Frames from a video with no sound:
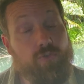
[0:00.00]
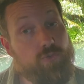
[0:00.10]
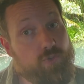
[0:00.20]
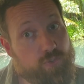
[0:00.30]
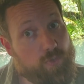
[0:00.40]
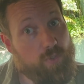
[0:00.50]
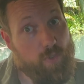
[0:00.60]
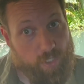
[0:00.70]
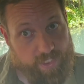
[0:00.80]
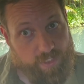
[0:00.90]
due to
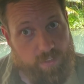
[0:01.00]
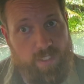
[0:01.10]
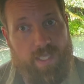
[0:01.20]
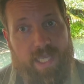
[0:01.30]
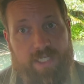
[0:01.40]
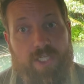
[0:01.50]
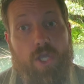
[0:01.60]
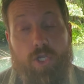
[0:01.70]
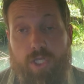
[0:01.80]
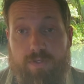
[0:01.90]
logging and
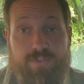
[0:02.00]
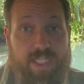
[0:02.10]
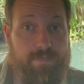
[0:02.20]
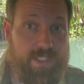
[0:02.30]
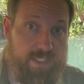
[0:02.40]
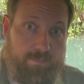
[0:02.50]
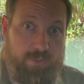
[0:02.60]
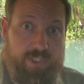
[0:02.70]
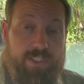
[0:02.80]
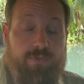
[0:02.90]
a lot of sediment input
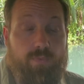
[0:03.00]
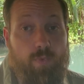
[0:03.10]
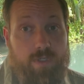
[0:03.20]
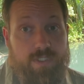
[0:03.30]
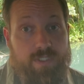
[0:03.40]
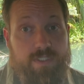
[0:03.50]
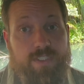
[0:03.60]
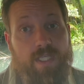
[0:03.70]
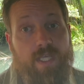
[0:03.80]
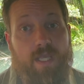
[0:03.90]
into the waters,
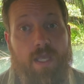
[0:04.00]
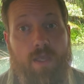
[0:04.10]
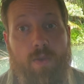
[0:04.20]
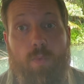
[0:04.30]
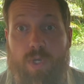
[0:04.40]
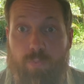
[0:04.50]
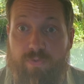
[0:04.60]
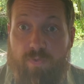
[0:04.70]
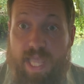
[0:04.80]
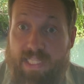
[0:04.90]
what we
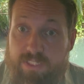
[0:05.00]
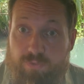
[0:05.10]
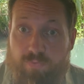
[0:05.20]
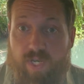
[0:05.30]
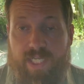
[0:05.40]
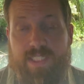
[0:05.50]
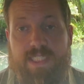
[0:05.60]
also find